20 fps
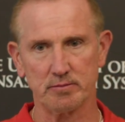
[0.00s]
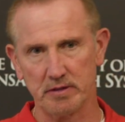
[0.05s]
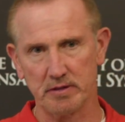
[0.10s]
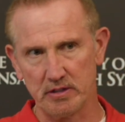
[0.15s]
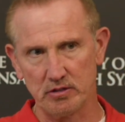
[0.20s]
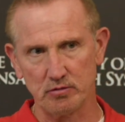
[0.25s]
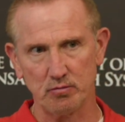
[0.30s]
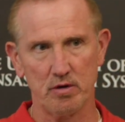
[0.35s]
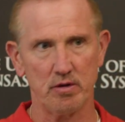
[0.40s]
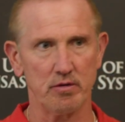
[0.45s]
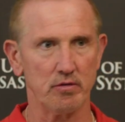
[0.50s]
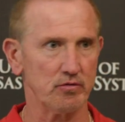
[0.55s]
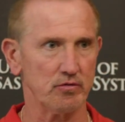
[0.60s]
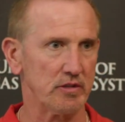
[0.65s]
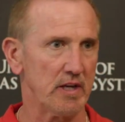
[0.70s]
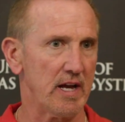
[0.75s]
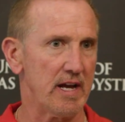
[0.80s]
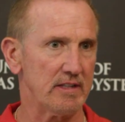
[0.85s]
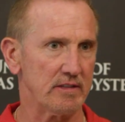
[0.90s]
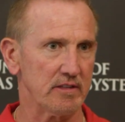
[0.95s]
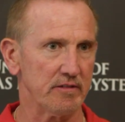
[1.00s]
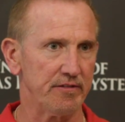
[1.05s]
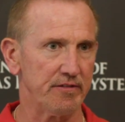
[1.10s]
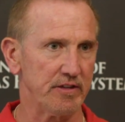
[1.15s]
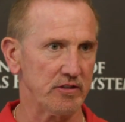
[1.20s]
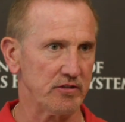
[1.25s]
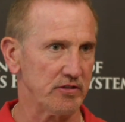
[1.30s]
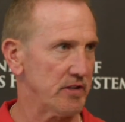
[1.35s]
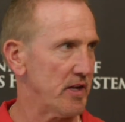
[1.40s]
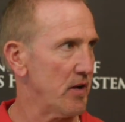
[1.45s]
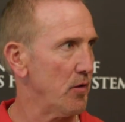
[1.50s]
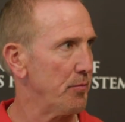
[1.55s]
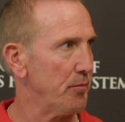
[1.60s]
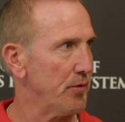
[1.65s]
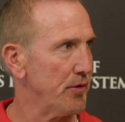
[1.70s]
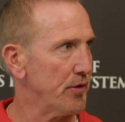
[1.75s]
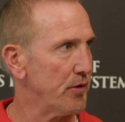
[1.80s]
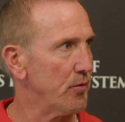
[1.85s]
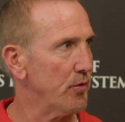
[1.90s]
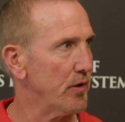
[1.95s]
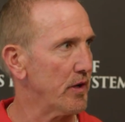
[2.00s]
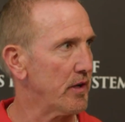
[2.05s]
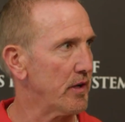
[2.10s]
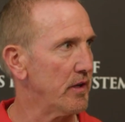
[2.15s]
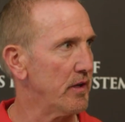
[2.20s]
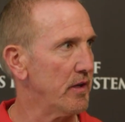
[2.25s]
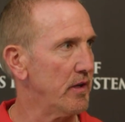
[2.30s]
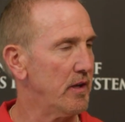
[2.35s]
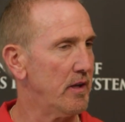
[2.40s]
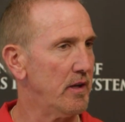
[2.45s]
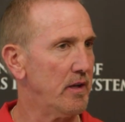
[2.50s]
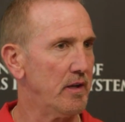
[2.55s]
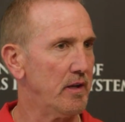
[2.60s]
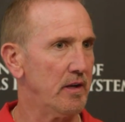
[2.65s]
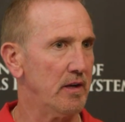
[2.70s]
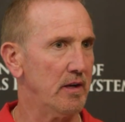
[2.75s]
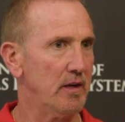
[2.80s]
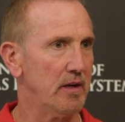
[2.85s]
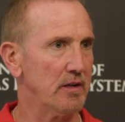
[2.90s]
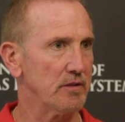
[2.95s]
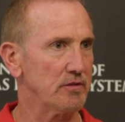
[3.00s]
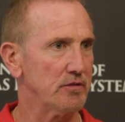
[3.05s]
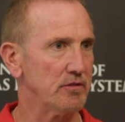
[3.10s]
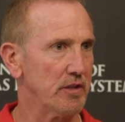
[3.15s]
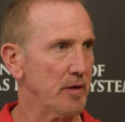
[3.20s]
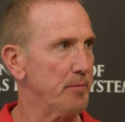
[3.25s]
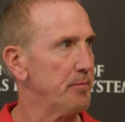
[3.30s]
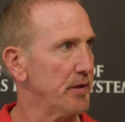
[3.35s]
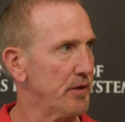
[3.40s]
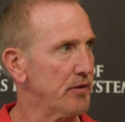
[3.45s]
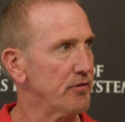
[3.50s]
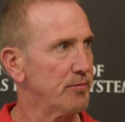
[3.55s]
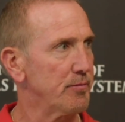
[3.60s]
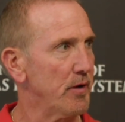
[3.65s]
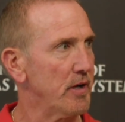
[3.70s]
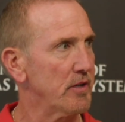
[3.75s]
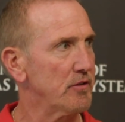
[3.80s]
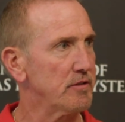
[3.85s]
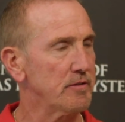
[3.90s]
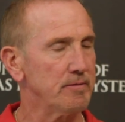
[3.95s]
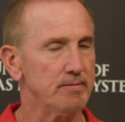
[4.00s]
but he's one of those guys that figures it out pretty quick. So you got to pick your spots.